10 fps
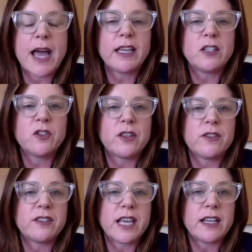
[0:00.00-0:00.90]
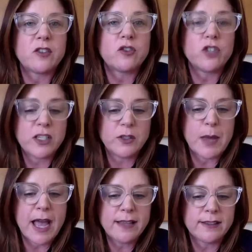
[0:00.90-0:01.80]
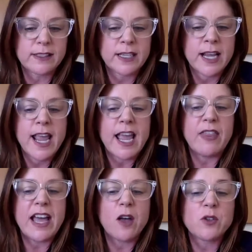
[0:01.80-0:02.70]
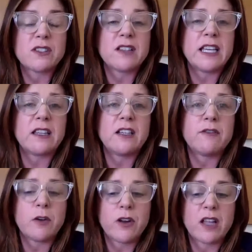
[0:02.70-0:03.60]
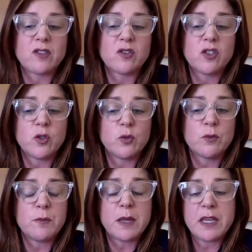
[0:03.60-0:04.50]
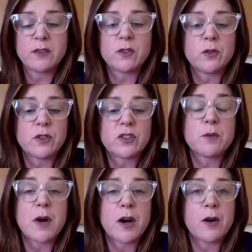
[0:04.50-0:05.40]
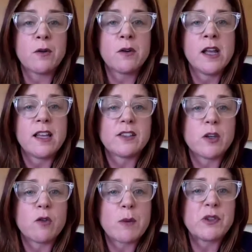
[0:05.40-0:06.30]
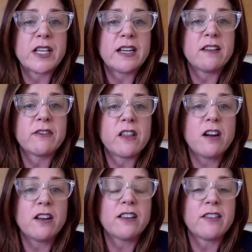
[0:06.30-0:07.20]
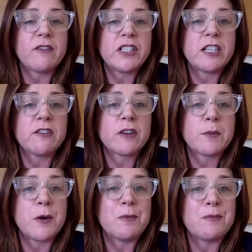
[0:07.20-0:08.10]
package that the Senate just passed and the House is likely to vote on soon, maybe as soon as tomorrow. So Representative Clark, love to hear from you.